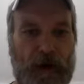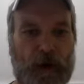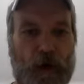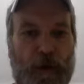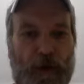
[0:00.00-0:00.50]

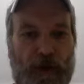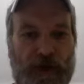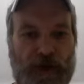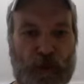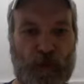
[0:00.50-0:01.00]

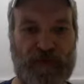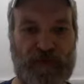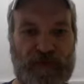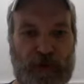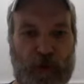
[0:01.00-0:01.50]
corporation with
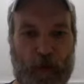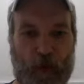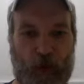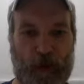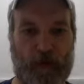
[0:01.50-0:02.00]
50 or
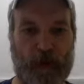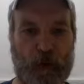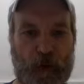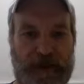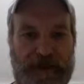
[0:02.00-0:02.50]
more
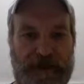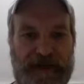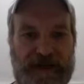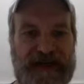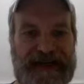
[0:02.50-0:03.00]
employees